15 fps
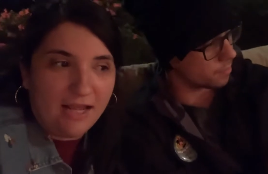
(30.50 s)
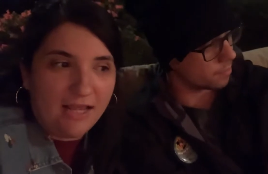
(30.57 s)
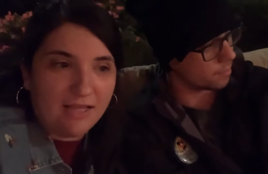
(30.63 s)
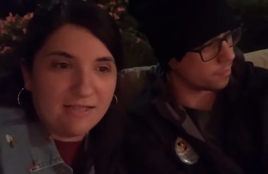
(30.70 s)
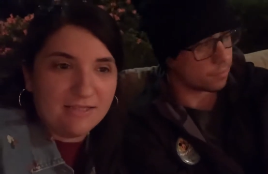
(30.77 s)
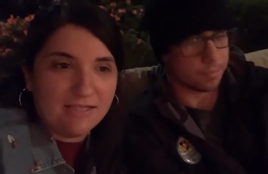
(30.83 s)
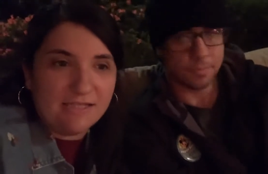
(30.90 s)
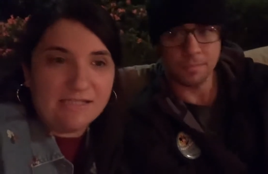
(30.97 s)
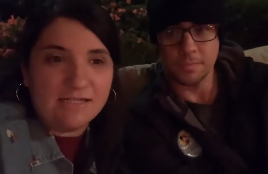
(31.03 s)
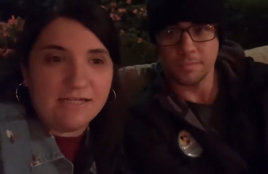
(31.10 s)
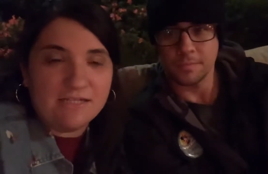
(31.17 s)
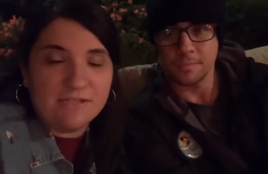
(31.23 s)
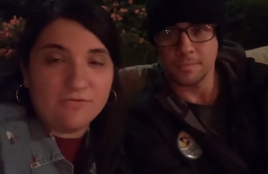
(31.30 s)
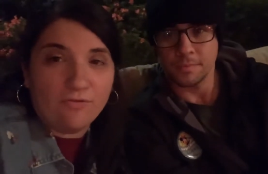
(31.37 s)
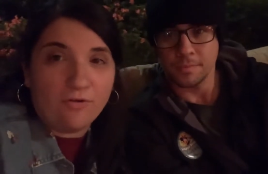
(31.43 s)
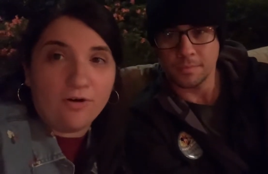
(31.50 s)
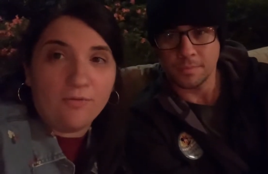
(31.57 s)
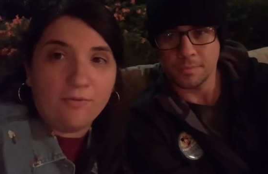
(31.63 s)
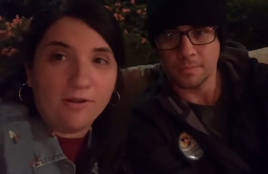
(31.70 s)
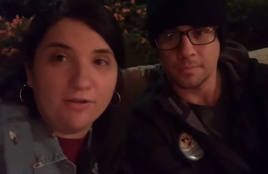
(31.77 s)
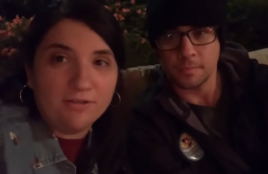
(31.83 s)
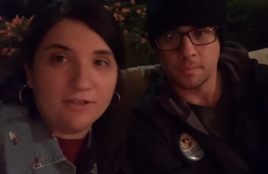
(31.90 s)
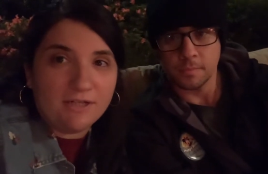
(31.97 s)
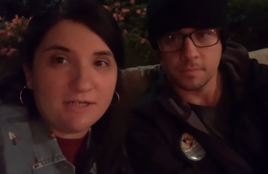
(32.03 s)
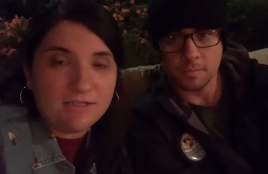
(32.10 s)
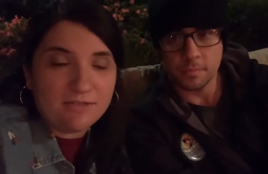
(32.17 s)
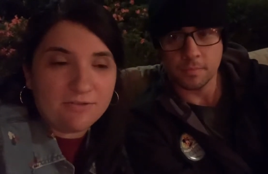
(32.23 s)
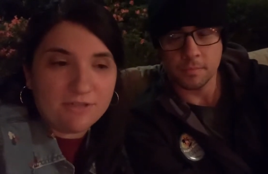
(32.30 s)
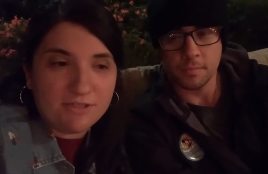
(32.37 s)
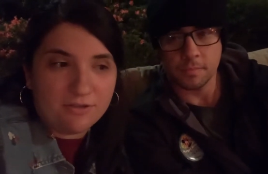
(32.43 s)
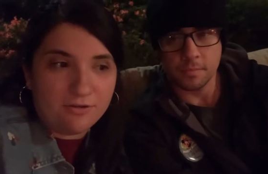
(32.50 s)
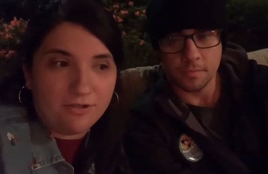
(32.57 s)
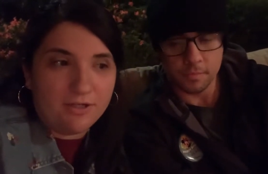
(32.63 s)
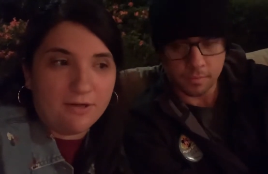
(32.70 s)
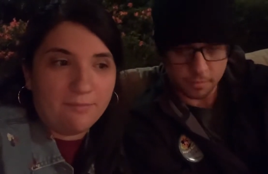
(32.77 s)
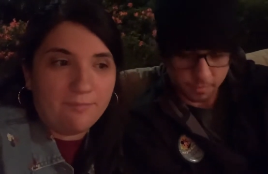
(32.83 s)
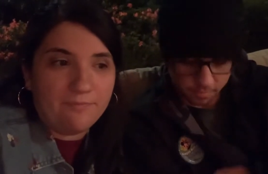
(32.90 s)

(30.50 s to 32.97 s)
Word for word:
Speaker 1: in Disney's Fort Wilderness Resort.